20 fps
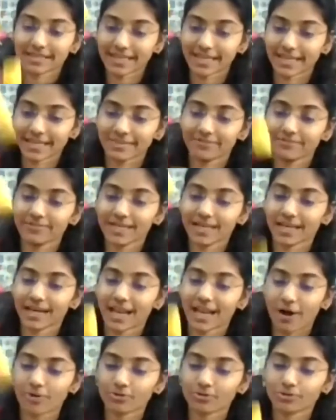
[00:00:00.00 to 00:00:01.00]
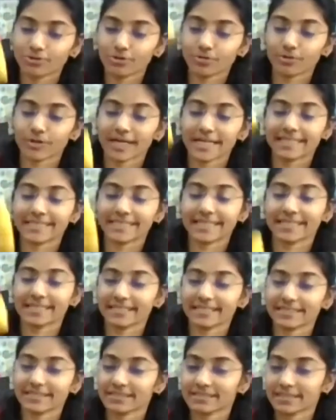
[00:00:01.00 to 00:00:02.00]
It will love to hit
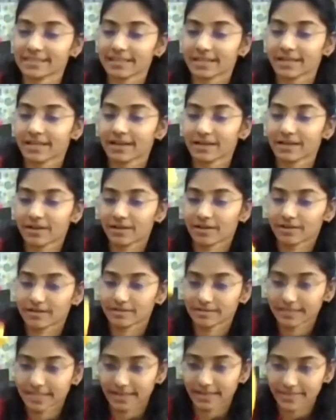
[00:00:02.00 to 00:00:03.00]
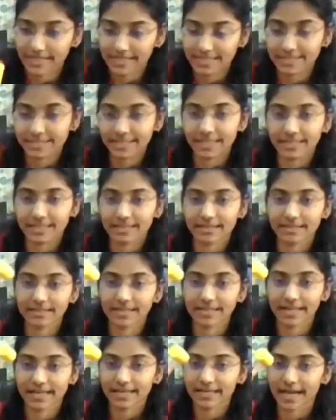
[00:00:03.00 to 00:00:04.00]
it. They will see
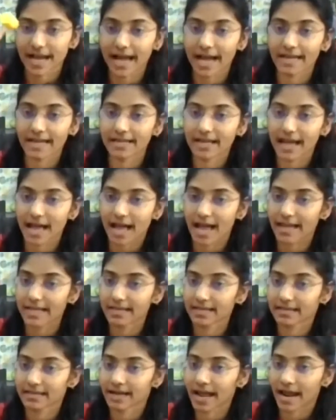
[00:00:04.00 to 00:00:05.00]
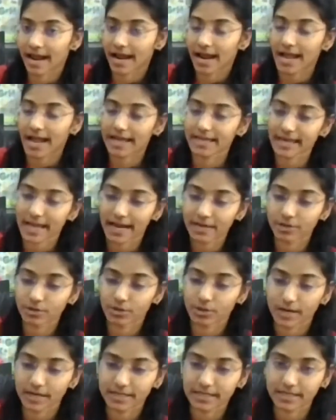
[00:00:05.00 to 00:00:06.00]
their eye hand
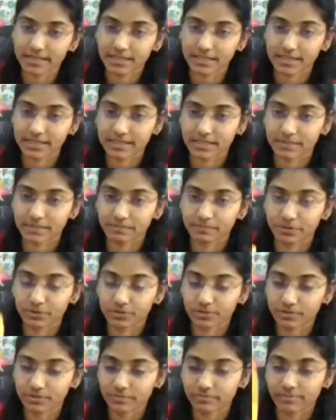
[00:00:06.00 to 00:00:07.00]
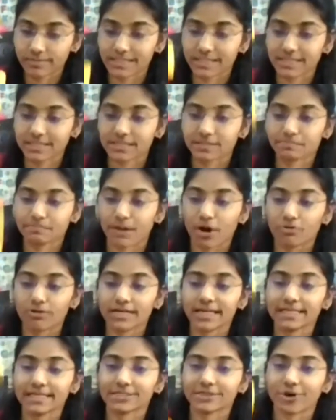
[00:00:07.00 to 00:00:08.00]
coordination is improved with this
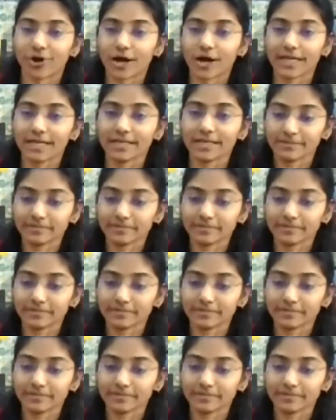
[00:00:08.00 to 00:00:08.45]
pounding toy.